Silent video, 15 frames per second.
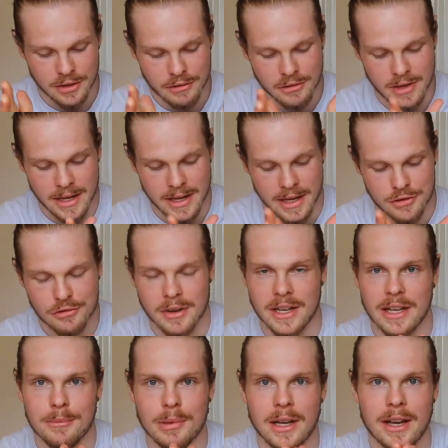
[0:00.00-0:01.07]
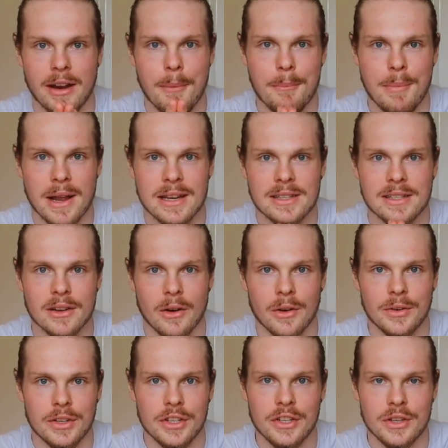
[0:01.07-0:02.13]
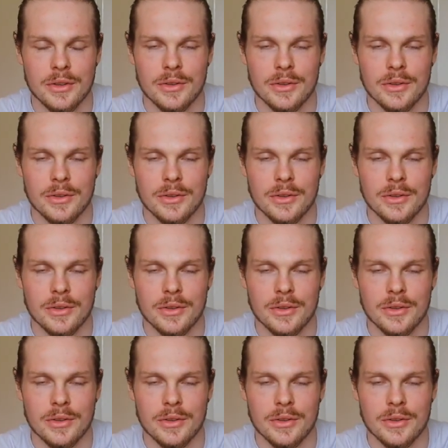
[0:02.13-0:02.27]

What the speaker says: and create a training plan based on you.